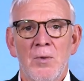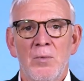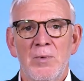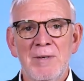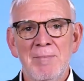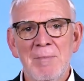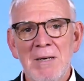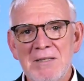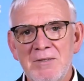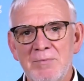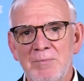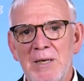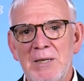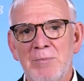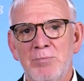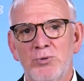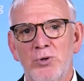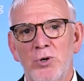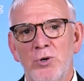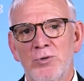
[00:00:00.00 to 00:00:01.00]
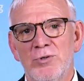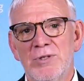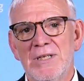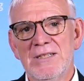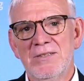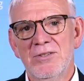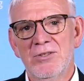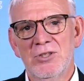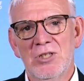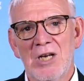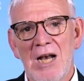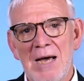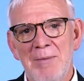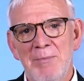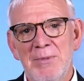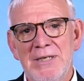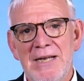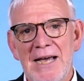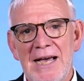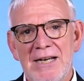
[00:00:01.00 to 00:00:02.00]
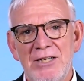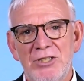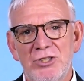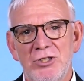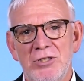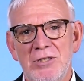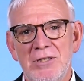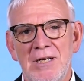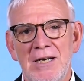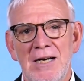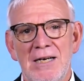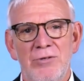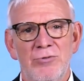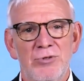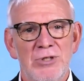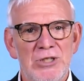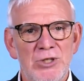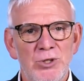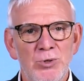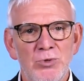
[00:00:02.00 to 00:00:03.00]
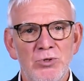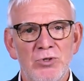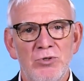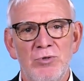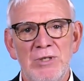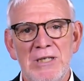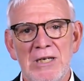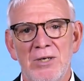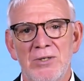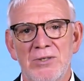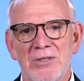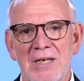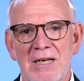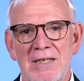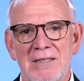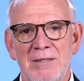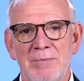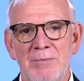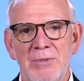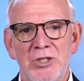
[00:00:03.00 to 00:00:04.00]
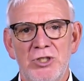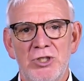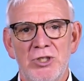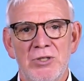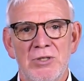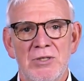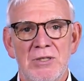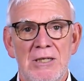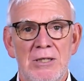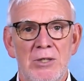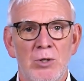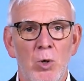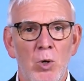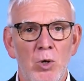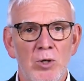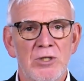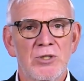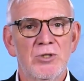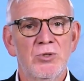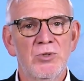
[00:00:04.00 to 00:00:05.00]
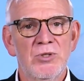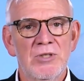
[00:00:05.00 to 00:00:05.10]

We must make progress on climate action and reduce greenhouse gas emissions in order to